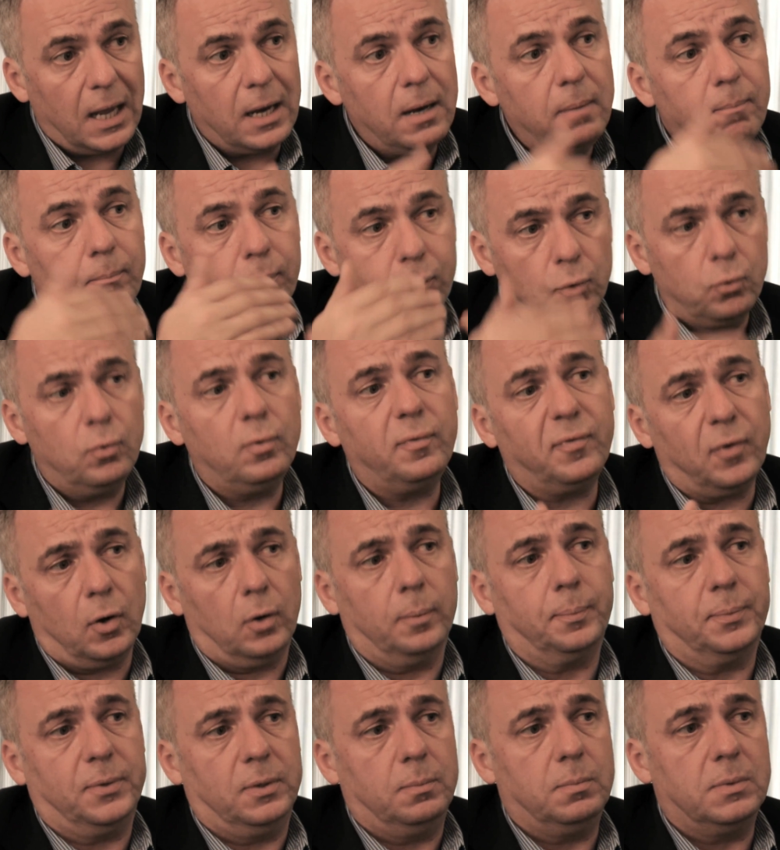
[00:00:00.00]
improve
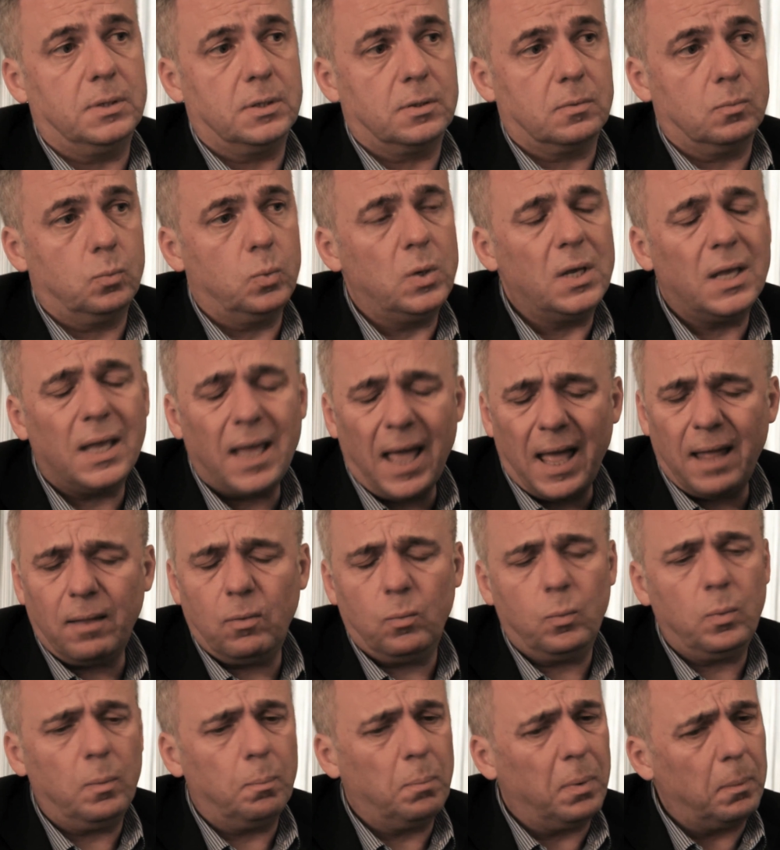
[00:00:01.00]
optimism. We
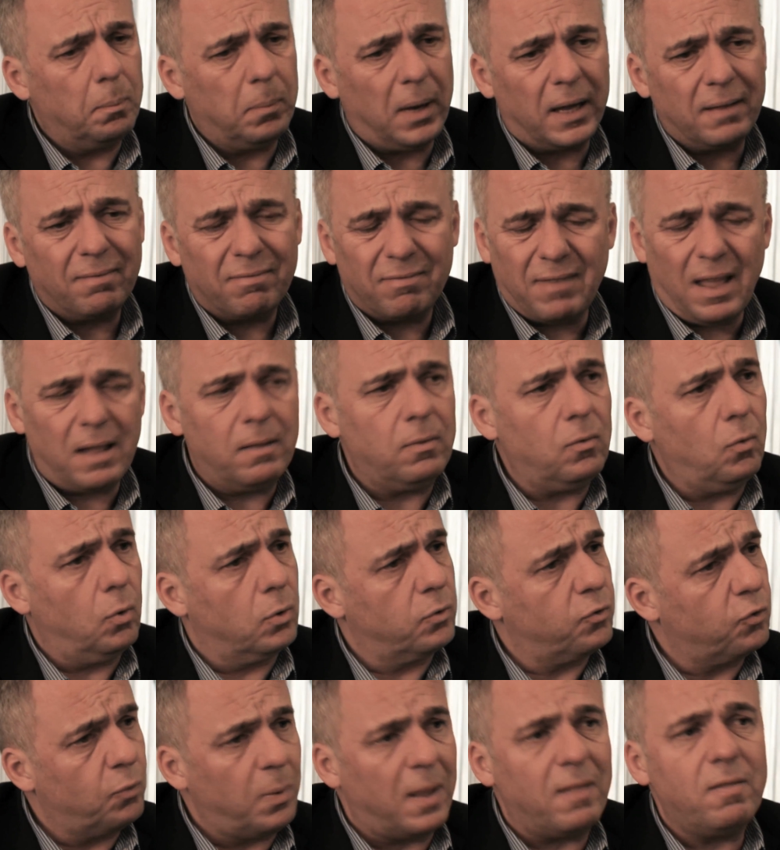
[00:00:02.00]
can, by 10
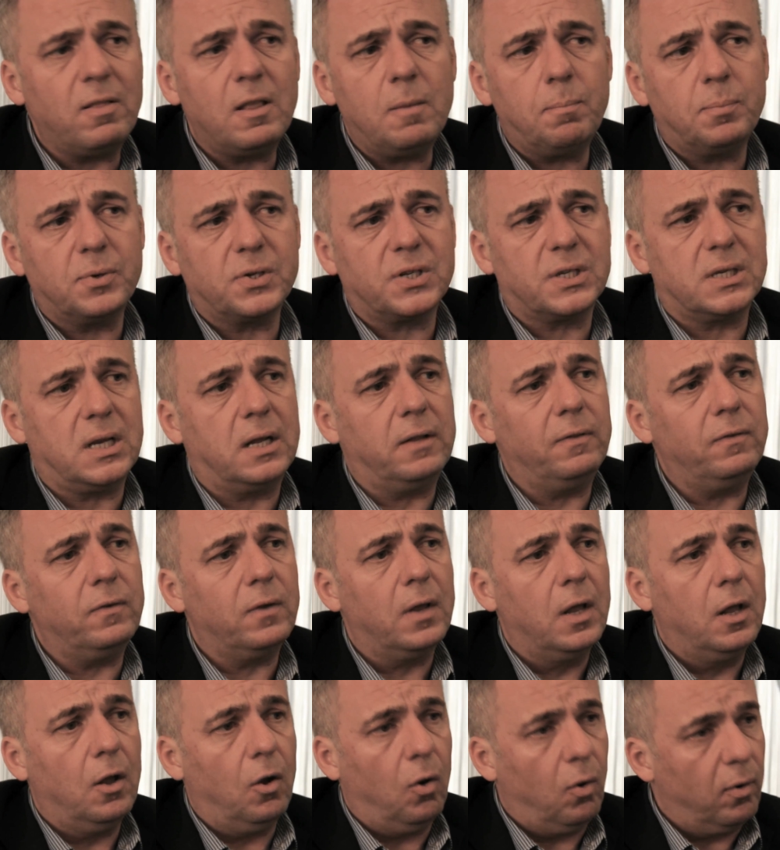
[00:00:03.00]
or 20%
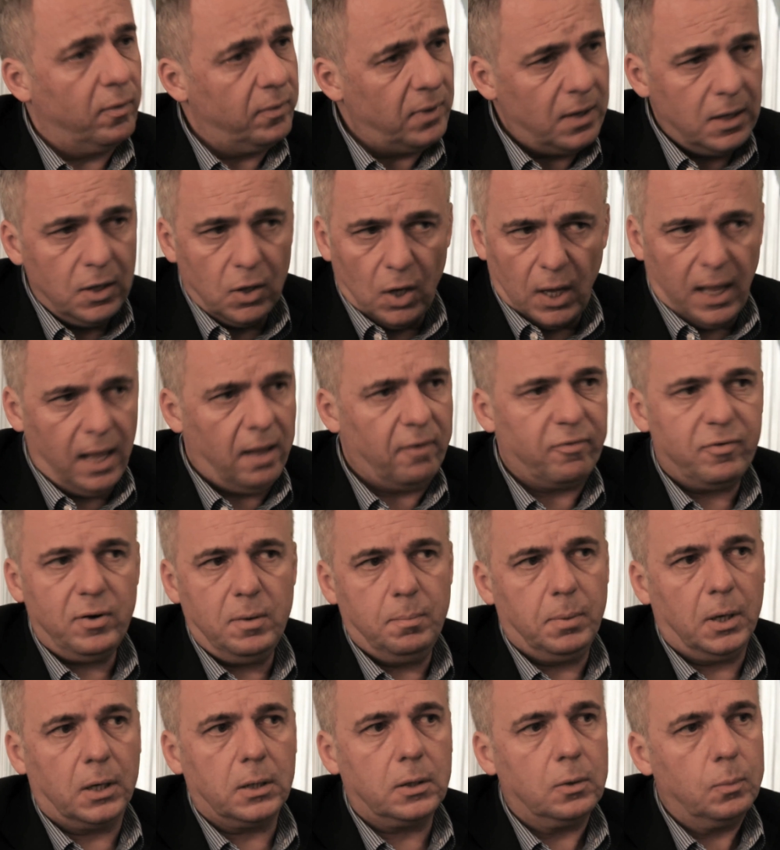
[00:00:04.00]
in
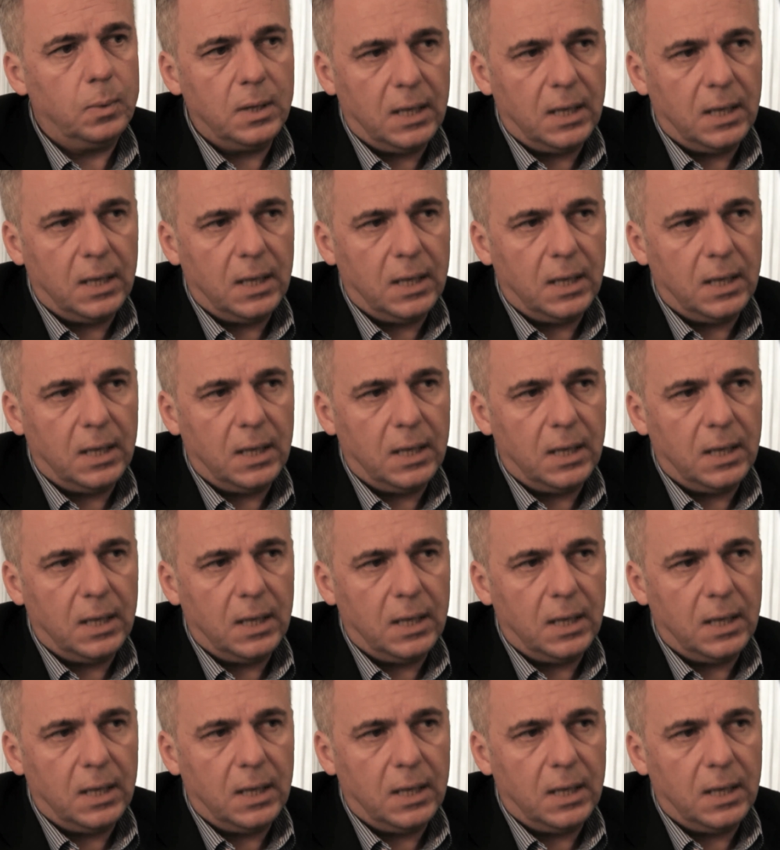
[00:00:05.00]
everybody.